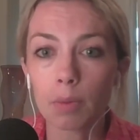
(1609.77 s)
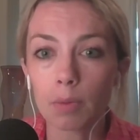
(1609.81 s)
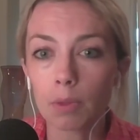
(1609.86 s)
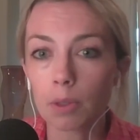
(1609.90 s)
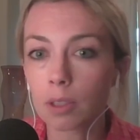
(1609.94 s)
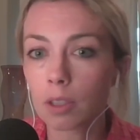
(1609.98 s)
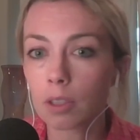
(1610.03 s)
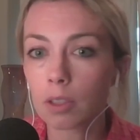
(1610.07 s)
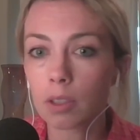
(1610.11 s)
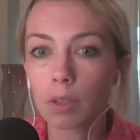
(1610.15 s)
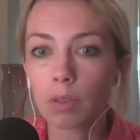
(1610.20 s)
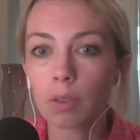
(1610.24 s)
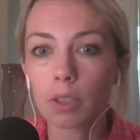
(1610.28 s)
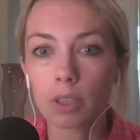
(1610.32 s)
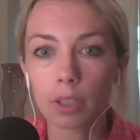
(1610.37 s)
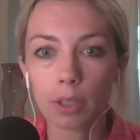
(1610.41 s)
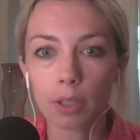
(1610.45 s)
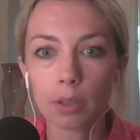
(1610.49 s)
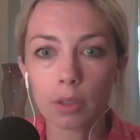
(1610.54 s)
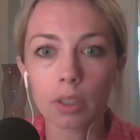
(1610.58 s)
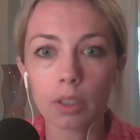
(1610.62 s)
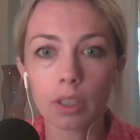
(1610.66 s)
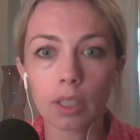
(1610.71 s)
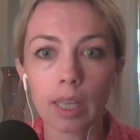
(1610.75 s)
We're so
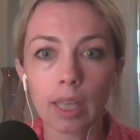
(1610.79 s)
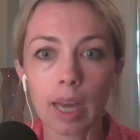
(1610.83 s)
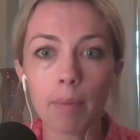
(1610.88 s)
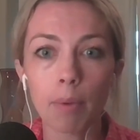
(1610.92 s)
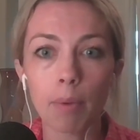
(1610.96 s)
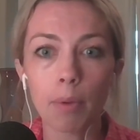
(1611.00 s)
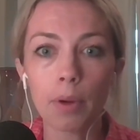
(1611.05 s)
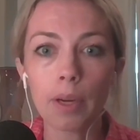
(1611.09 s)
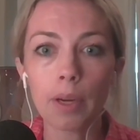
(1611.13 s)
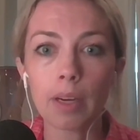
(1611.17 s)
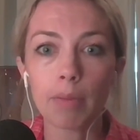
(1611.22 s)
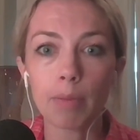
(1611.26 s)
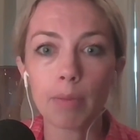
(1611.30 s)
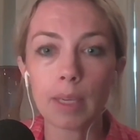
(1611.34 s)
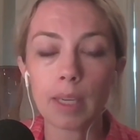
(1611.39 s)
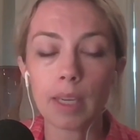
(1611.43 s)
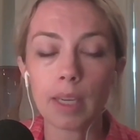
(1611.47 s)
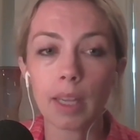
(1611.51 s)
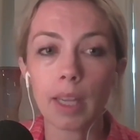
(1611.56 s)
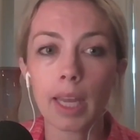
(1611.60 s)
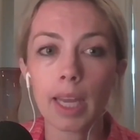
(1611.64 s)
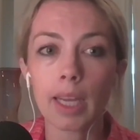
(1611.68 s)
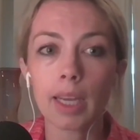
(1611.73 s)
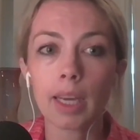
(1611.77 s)
close to that point of
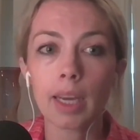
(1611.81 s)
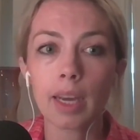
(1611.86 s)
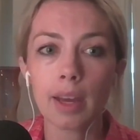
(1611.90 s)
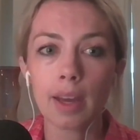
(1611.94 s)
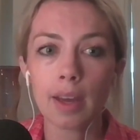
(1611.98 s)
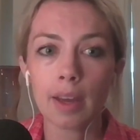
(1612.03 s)
being like,